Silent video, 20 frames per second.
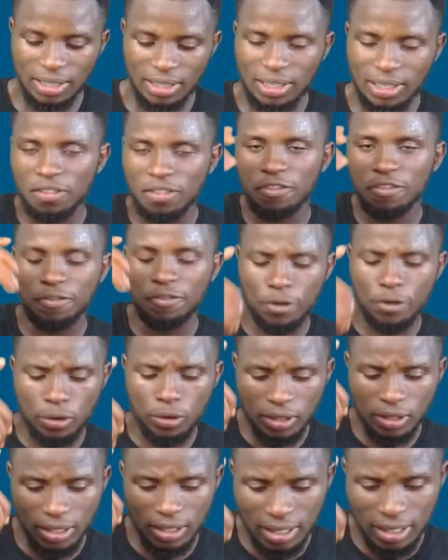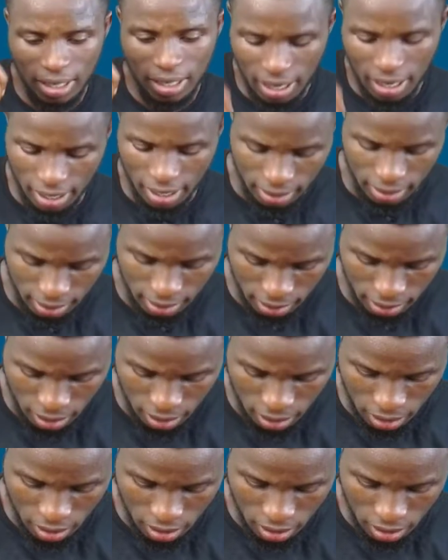the first case.